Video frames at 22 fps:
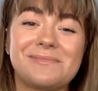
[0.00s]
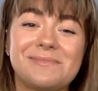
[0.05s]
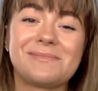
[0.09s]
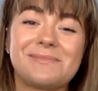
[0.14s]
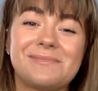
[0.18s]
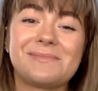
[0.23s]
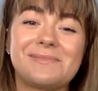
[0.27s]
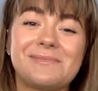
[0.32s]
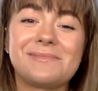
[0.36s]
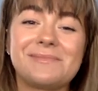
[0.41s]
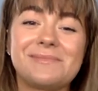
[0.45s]

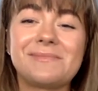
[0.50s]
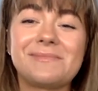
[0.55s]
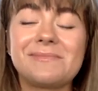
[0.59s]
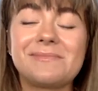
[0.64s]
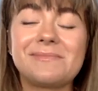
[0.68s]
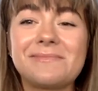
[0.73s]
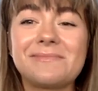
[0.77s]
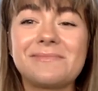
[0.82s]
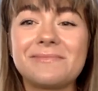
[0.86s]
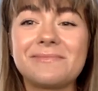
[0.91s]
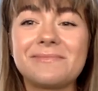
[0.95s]

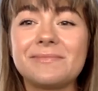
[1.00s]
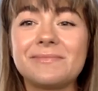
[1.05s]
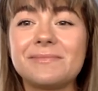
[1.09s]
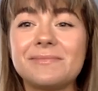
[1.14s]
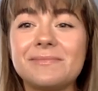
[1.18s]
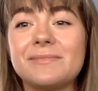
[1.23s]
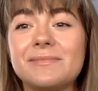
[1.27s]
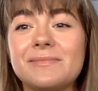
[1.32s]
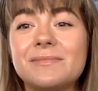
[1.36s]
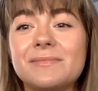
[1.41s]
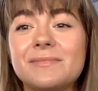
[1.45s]

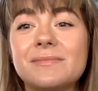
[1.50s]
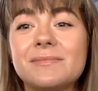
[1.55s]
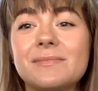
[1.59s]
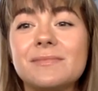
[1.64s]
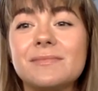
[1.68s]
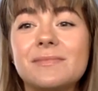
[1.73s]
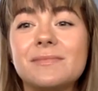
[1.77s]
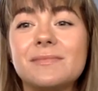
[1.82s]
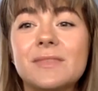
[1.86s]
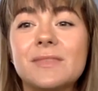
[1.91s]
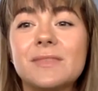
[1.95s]
No words are spoken by the person on screen.